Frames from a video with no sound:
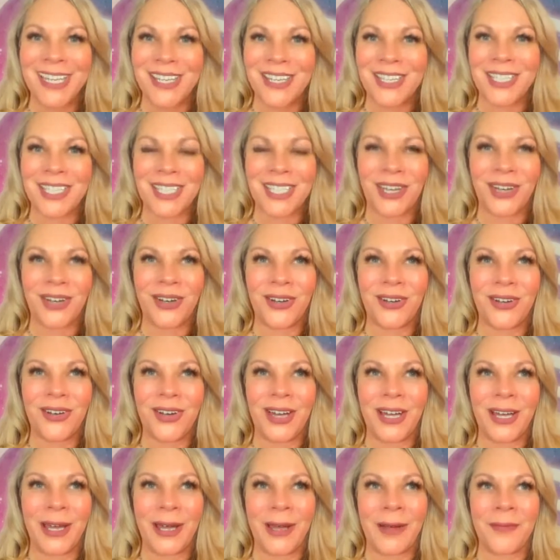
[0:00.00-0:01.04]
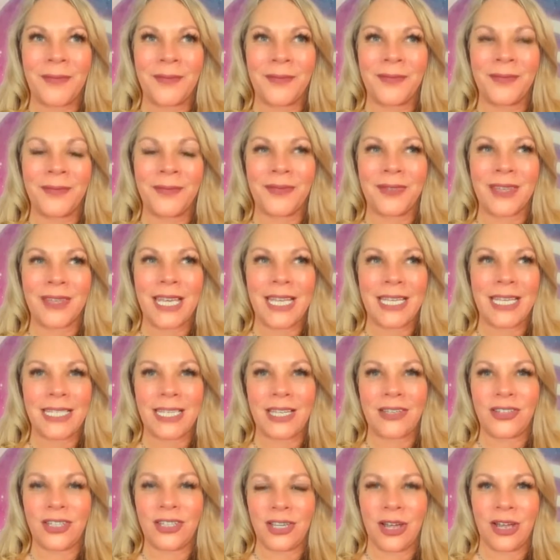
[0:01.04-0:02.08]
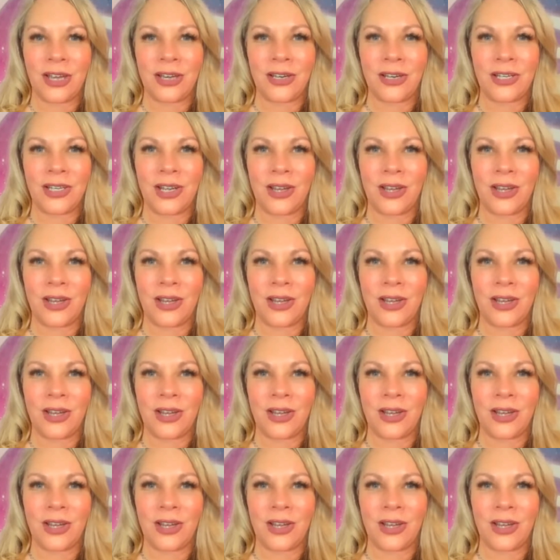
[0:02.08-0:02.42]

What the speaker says: So it's such an honor